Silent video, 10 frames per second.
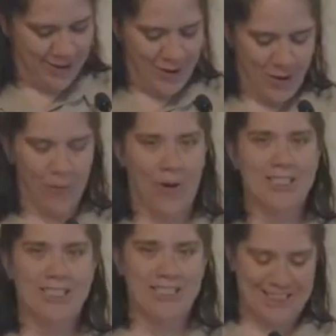
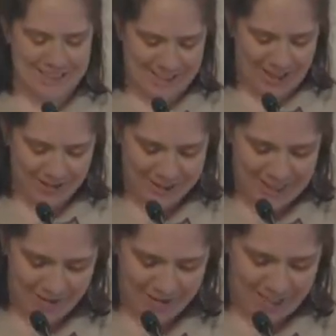Watching these Scouts
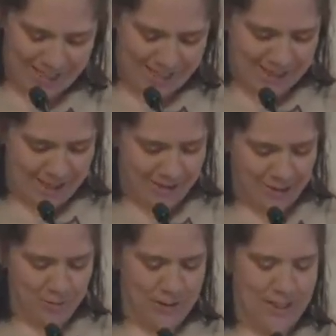navigate each
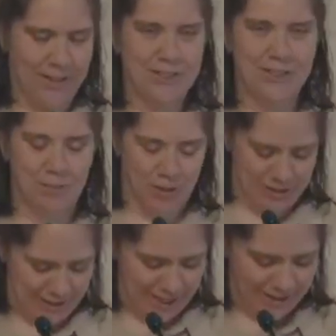other's beliefs,
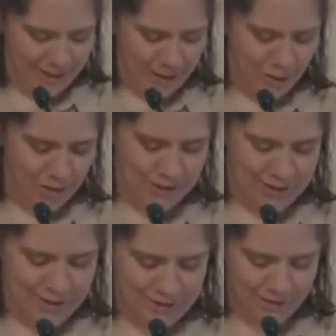personality quirks,
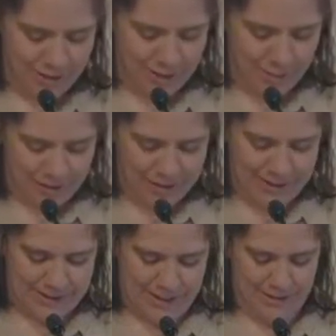and differing
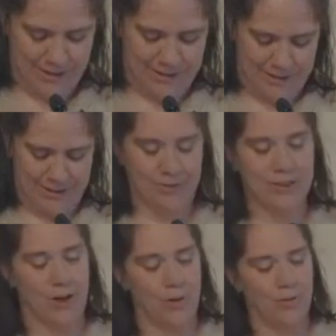abilities and interests gives
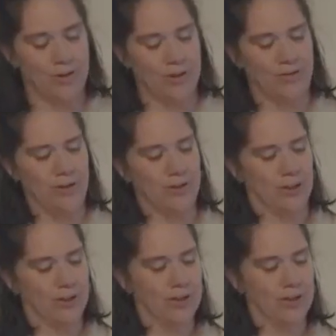hope for the future.